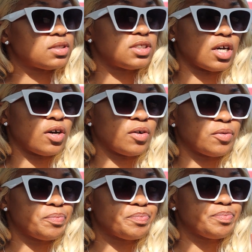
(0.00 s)

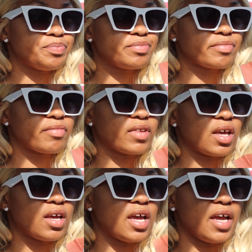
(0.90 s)
So
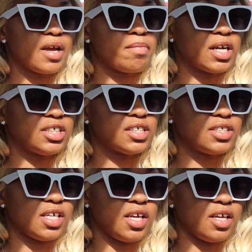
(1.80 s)
he can brush
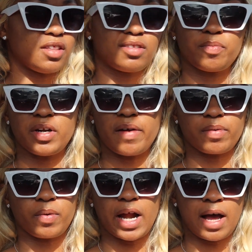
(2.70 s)
his teeth
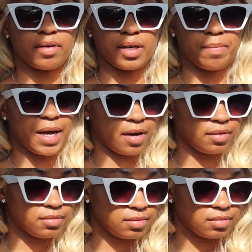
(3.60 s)
whenever we're out and
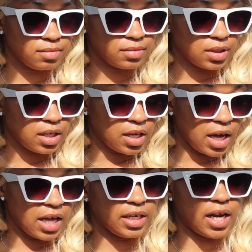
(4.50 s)
about.
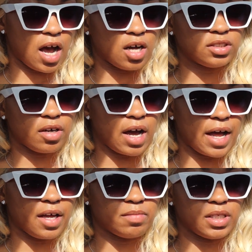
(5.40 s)
And then I also
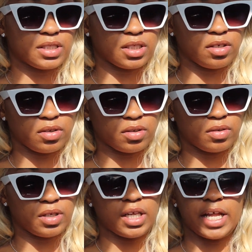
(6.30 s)
got him this
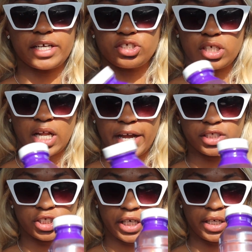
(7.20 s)
little electrolyte
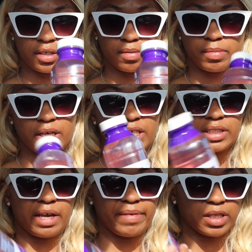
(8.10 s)
drink, because
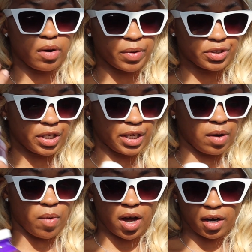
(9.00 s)
even though we're
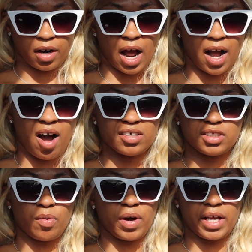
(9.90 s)
drinking water, I
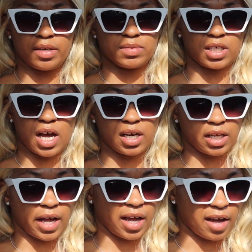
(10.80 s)
also wanted him to kind of
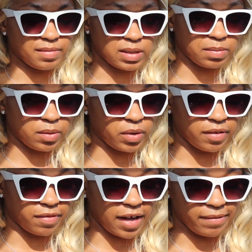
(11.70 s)
like have something with a
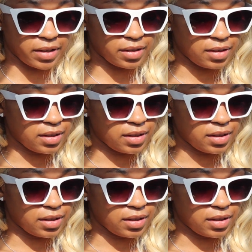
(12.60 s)
flavor.